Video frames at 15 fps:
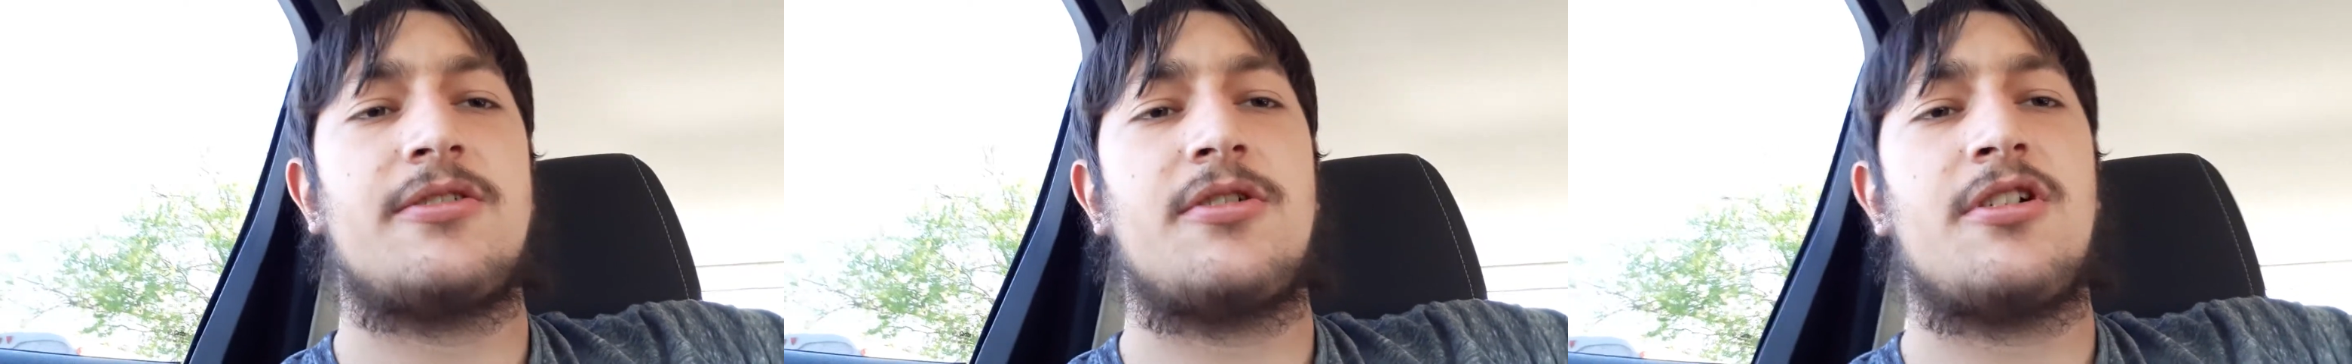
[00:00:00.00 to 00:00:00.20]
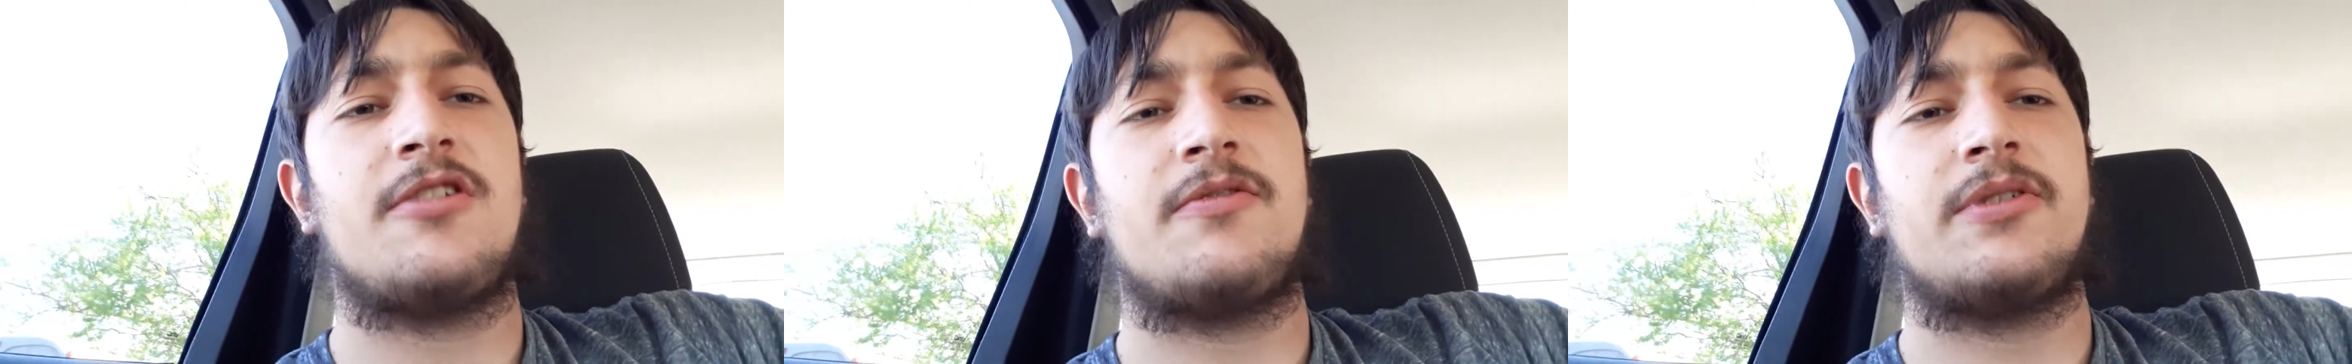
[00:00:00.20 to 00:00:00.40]

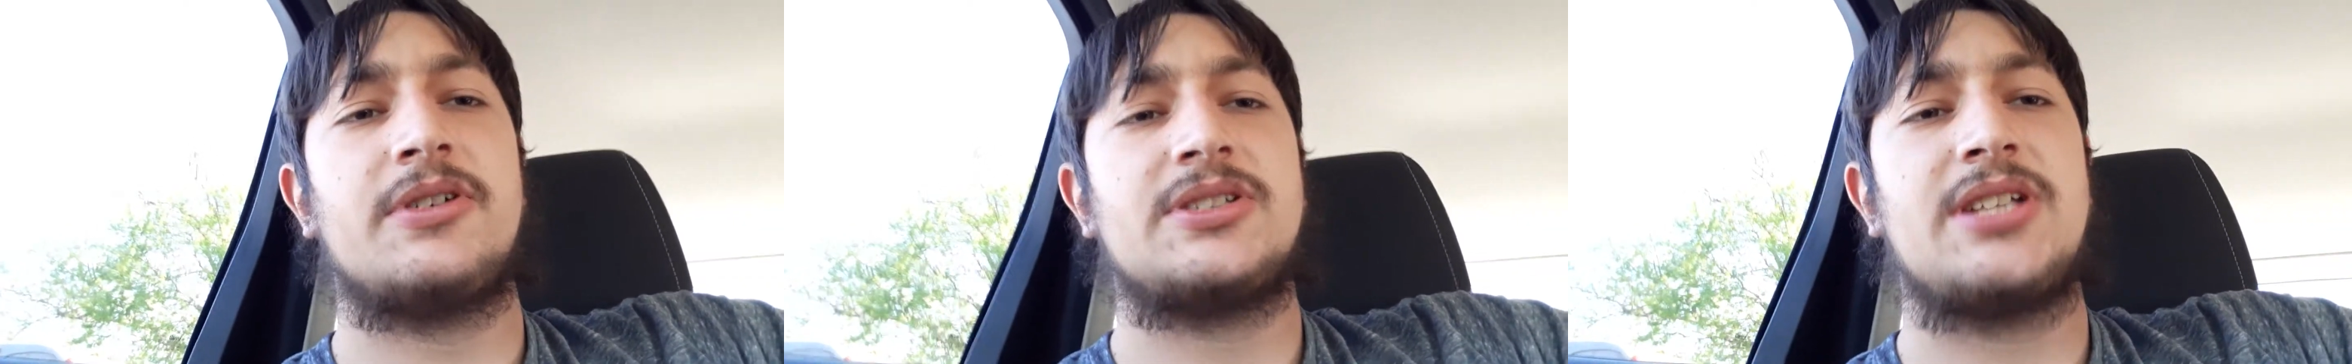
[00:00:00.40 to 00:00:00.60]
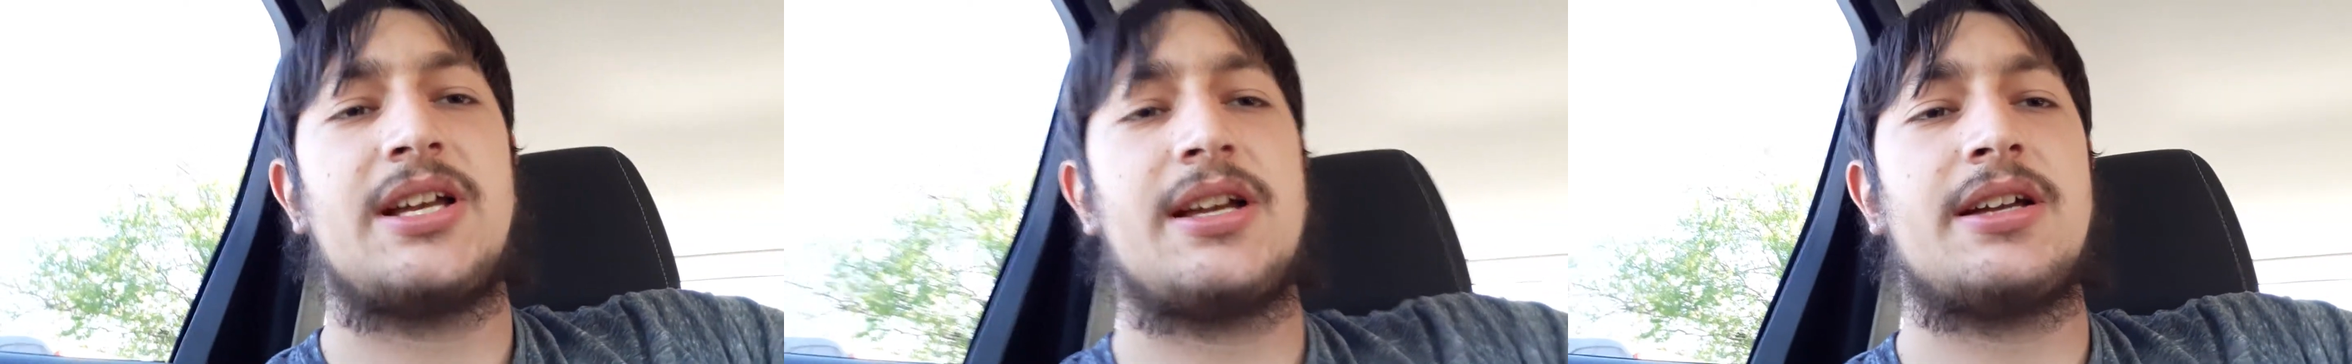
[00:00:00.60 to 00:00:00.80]
off with
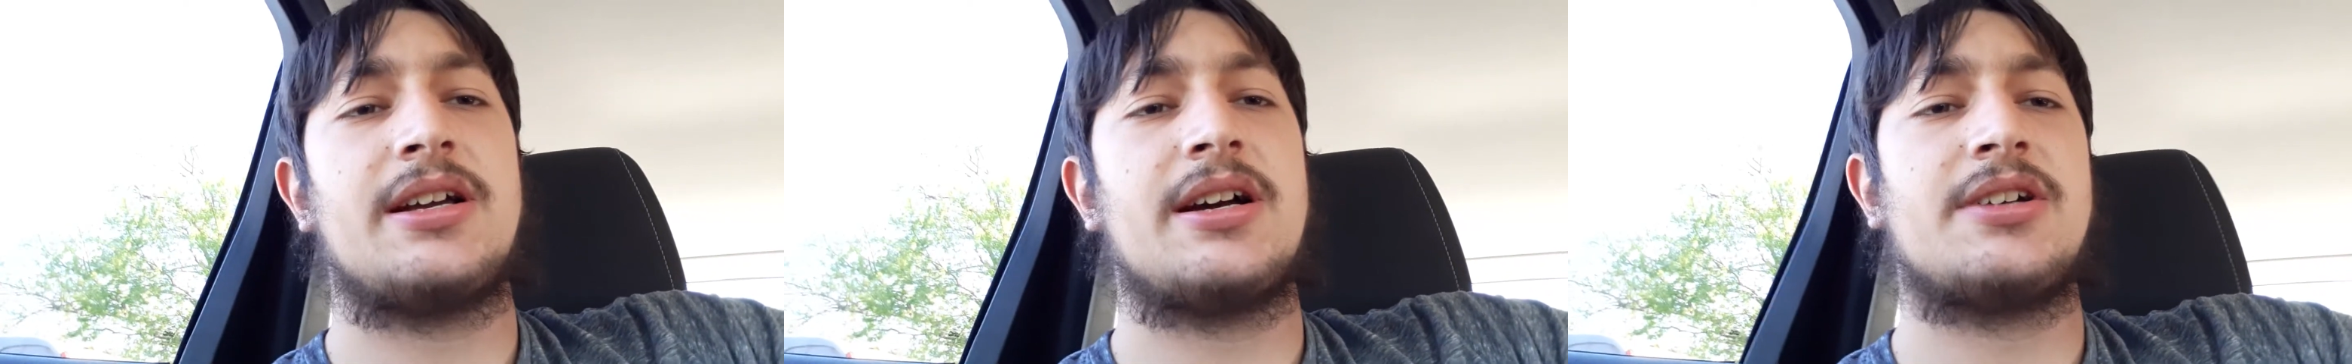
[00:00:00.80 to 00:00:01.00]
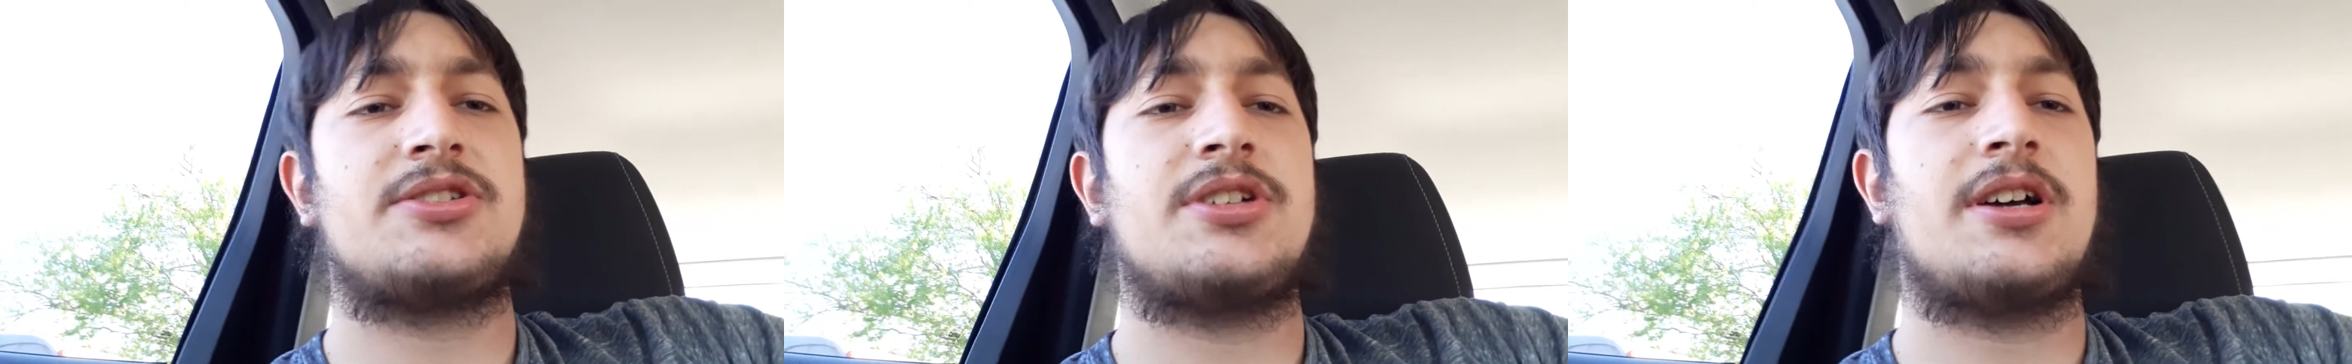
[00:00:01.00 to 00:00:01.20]
saying
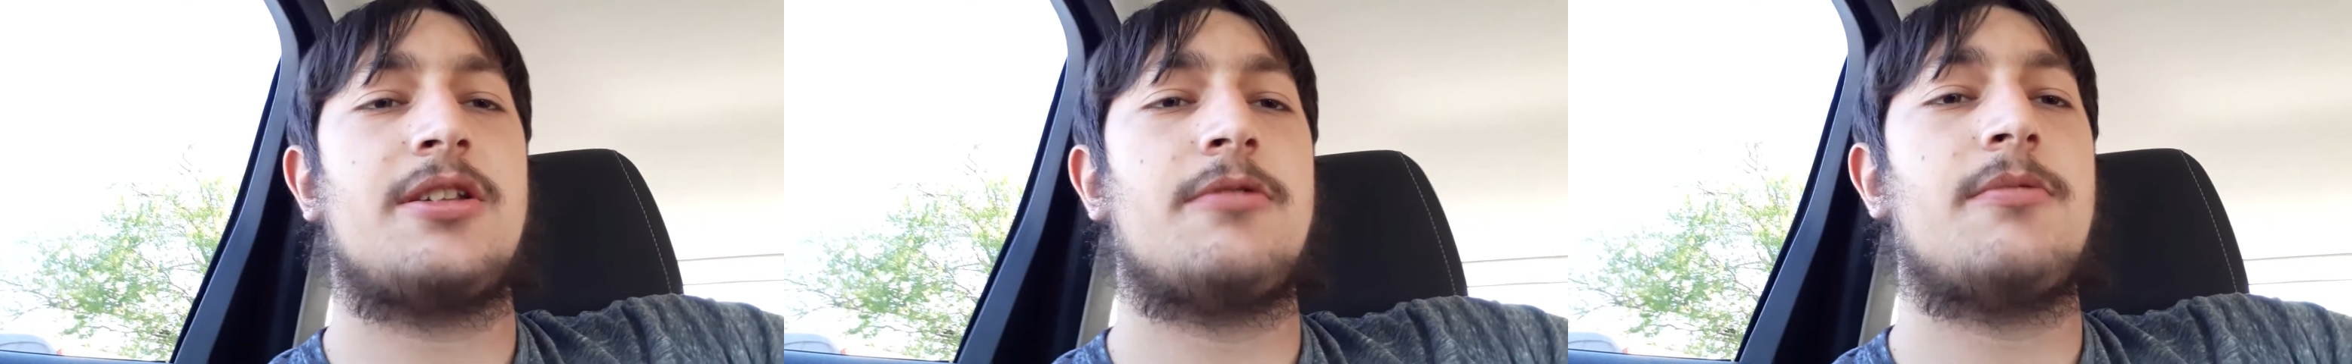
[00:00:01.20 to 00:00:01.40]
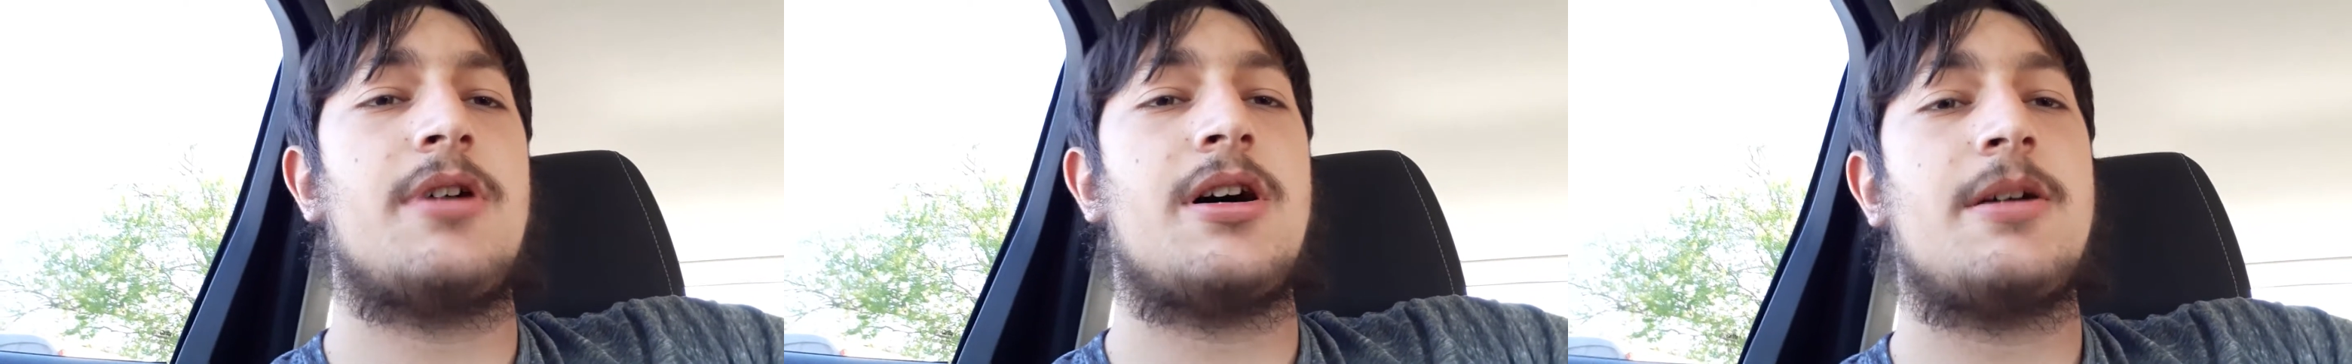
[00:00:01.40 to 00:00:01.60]
uh,
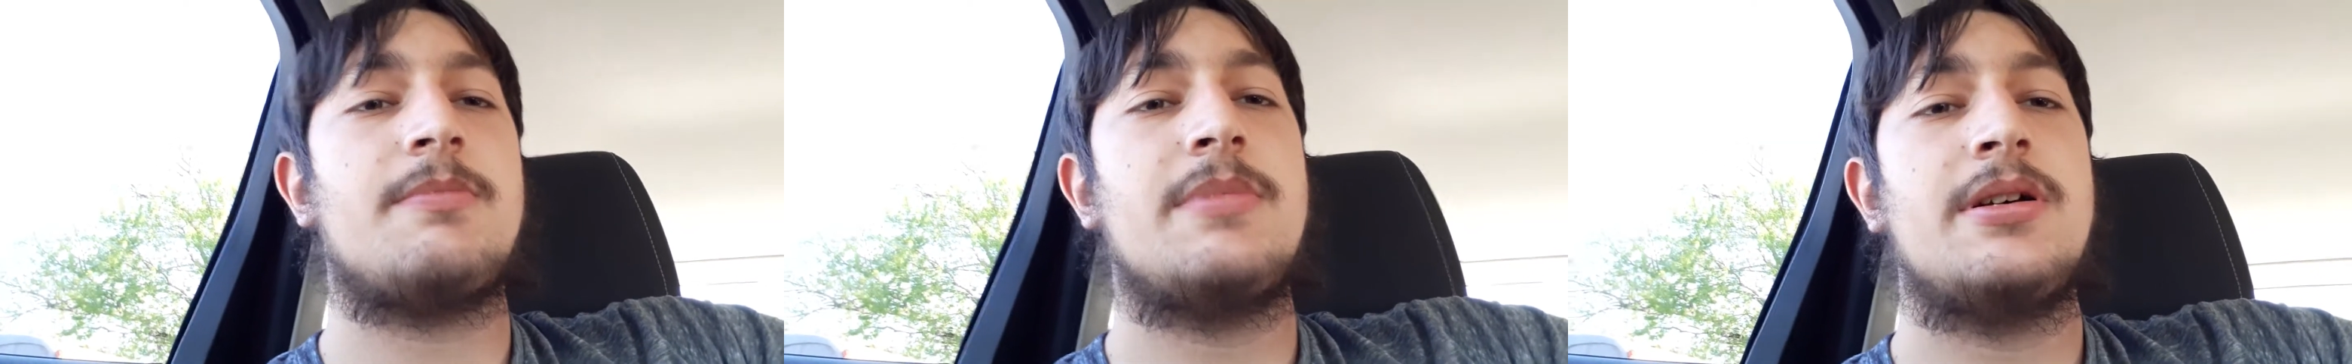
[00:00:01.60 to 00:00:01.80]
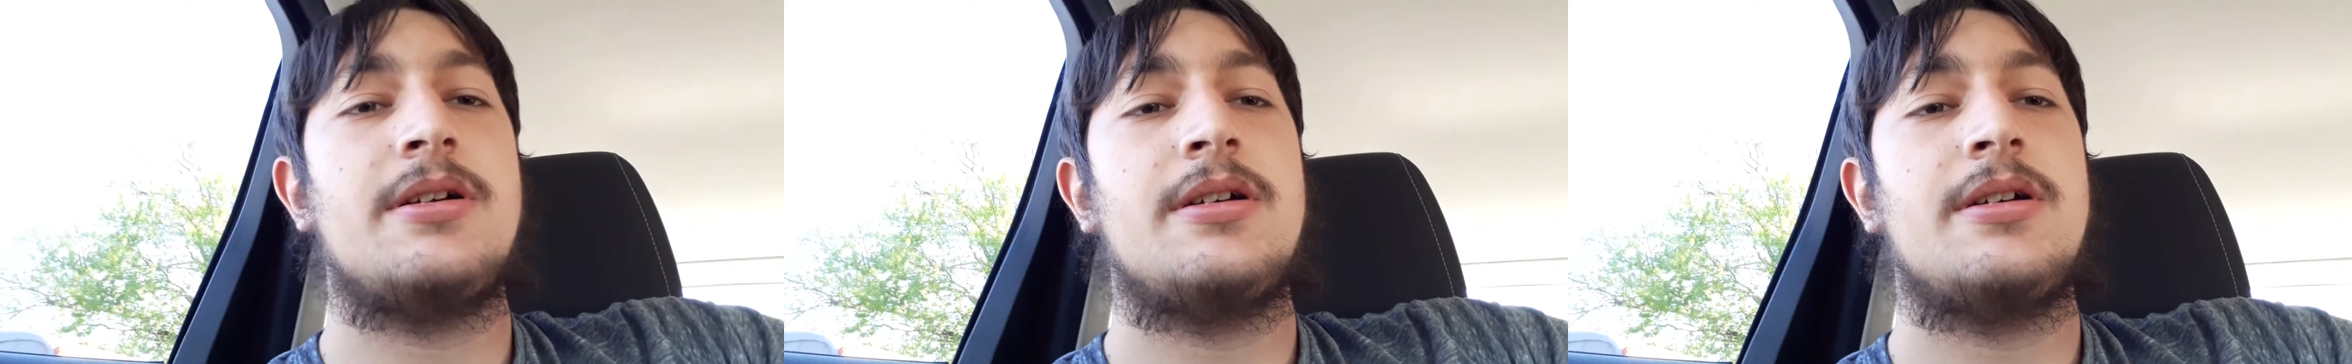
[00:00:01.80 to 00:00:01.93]
Shalom,